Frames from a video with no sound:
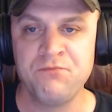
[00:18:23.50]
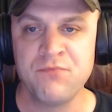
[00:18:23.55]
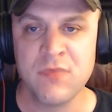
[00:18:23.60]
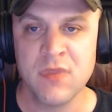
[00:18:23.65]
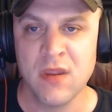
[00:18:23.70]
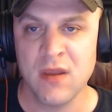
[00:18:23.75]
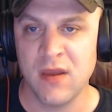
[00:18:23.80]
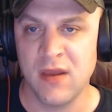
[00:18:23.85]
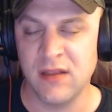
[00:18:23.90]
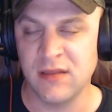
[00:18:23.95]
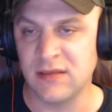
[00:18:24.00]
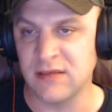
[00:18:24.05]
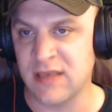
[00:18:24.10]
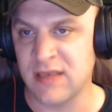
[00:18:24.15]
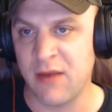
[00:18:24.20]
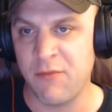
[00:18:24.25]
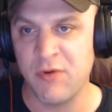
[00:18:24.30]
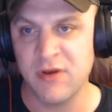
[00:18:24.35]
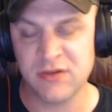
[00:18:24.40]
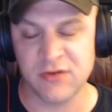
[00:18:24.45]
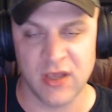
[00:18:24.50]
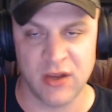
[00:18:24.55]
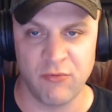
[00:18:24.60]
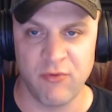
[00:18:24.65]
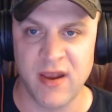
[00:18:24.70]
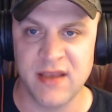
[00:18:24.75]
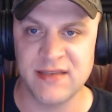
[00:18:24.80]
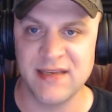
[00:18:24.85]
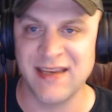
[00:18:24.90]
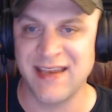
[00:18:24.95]
It's the same way as like
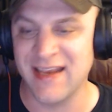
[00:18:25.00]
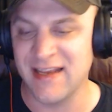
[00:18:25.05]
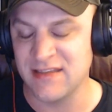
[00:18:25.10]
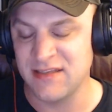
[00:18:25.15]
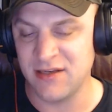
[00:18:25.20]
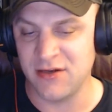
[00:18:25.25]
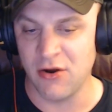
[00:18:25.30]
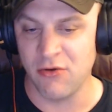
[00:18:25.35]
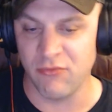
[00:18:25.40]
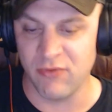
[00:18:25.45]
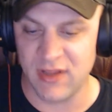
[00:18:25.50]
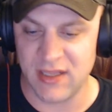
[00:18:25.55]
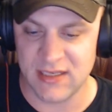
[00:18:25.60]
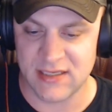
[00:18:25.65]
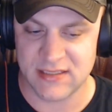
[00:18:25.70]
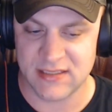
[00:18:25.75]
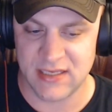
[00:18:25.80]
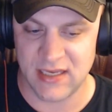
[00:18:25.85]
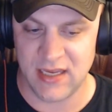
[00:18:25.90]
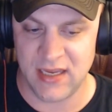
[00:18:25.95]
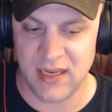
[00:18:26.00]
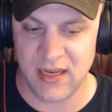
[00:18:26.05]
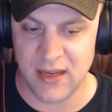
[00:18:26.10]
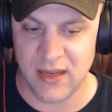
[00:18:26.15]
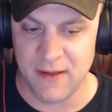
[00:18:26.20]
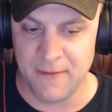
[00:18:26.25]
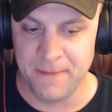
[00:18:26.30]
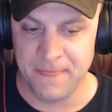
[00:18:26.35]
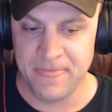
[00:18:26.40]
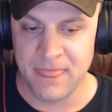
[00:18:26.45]
raising kids. You don't really see
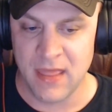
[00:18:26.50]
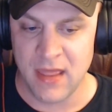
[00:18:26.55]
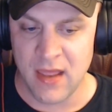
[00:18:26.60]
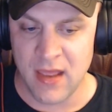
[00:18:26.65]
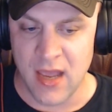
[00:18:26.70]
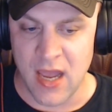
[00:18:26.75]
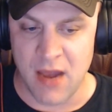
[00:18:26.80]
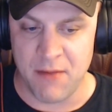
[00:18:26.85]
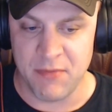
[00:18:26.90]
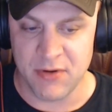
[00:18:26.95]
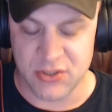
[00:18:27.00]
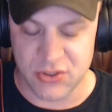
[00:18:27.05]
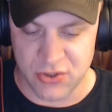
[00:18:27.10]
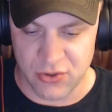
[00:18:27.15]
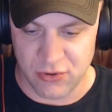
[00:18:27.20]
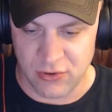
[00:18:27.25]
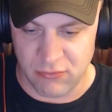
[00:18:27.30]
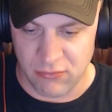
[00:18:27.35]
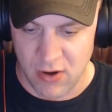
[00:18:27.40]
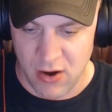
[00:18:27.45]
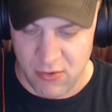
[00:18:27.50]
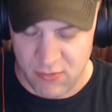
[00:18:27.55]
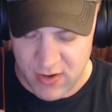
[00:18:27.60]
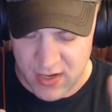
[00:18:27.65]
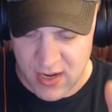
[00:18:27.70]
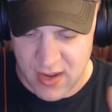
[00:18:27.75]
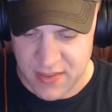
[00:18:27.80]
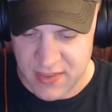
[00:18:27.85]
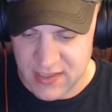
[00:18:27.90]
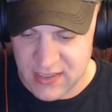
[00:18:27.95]
how much they're growing
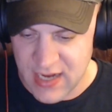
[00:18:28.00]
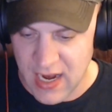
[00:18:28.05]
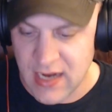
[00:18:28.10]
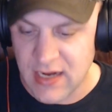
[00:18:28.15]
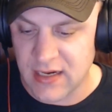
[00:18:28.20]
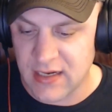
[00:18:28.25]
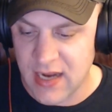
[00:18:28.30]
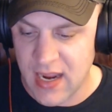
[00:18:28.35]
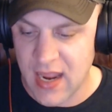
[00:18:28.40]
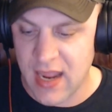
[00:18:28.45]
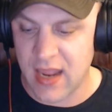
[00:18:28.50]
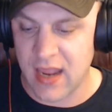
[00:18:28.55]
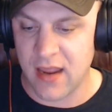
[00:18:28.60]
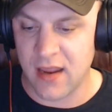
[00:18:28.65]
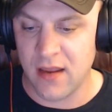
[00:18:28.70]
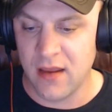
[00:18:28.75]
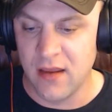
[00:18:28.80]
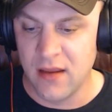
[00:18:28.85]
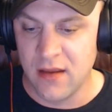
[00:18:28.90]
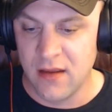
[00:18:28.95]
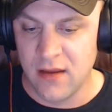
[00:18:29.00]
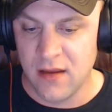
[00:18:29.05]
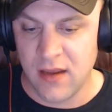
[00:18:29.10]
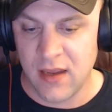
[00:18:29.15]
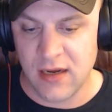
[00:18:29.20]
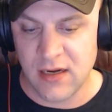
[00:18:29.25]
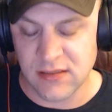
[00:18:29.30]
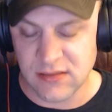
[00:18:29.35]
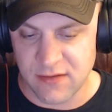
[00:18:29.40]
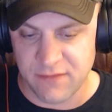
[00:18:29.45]
on the day to day. And
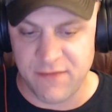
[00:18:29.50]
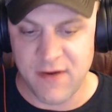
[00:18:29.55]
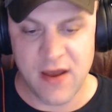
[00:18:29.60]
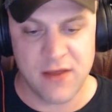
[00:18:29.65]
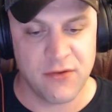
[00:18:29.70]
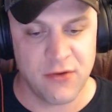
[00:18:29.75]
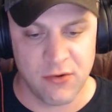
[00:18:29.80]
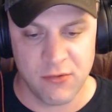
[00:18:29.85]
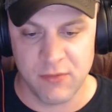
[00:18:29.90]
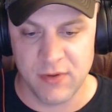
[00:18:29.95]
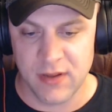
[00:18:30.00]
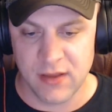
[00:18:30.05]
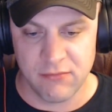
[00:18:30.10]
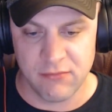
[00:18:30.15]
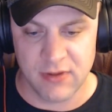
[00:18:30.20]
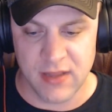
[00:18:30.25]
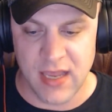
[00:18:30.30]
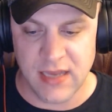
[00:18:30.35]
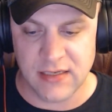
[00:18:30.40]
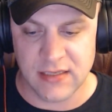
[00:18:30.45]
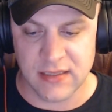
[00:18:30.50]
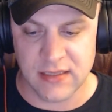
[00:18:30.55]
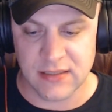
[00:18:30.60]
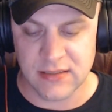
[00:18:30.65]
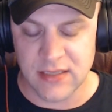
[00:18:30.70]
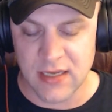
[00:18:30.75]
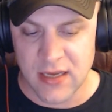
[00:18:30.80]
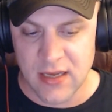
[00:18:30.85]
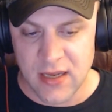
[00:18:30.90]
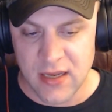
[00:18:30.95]
as a father, I really relate to this.
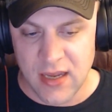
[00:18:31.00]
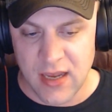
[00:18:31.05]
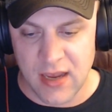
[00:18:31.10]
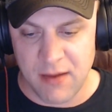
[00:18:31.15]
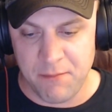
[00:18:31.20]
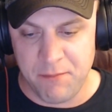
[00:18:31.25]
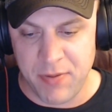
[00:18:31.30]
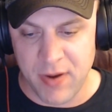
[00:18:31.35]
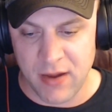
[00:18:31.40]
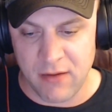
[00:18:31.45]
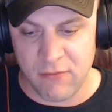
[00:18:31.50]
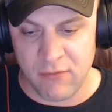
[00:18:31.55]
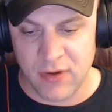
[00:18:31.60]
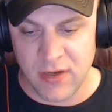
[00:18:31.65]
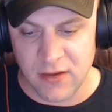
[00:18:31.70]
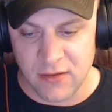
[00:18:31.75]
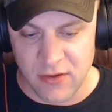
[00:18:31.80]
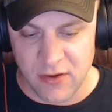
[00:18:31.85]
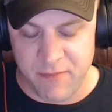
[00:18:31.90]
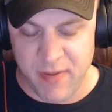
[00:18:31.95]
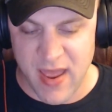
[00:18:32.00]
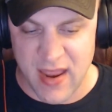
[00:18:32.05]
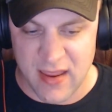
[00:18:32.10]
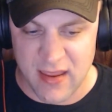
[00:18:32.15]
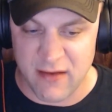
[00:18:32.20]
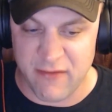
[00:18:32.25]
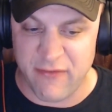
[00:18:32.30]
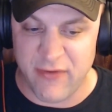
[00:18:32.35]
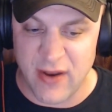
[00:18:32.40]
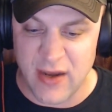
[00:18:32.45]
But when you look back at a
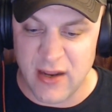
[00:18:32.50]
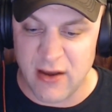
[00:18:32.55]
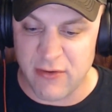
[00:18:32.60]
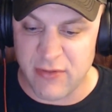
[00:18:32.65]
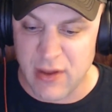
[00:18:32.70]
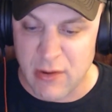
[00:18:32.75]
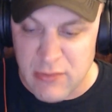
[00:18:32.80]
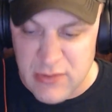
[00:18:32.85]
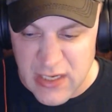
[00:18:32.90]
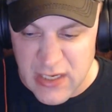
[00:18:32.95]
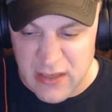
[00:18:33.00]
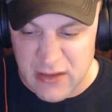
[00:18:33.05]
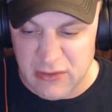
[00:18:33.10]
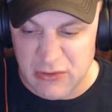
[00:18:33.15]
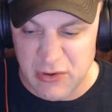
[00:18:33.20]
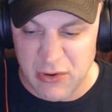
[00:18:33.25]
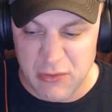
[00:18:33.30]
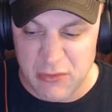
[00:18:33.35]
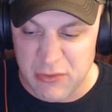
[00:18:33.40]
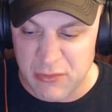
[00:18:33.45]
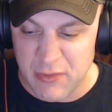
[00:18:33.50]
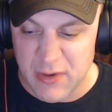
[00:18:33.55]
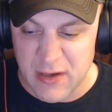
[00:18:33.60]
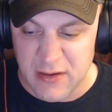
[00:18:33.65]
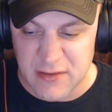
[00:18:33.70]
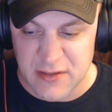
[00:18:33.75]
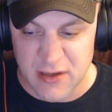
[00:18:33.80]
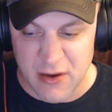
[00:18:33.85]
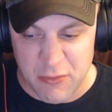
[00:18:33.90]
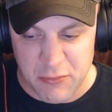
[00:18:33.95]
video that was like 2-3
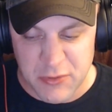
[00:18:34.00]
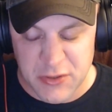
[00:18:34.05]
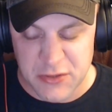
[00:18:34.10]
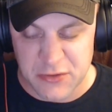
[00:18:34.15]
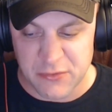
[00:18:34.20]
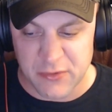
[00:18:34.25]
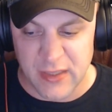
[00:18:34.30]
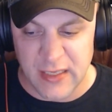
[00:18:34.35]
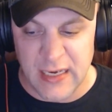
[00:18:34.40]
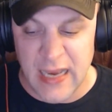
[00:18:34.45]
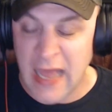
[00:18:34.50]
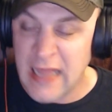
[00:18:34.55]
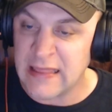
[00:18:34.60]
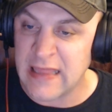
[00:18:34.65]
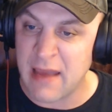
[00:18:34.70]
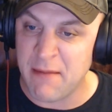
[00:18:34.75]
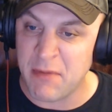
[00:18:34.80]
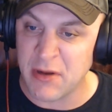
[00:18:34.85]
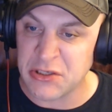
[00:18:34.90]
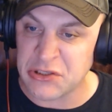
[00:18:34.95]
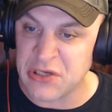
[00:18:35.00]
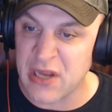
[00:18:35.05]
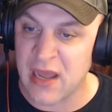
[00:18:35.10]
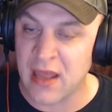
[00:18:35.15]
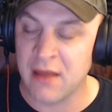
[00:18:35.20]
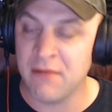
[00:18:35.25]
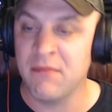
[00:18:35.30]
years ago, which is really not that much time,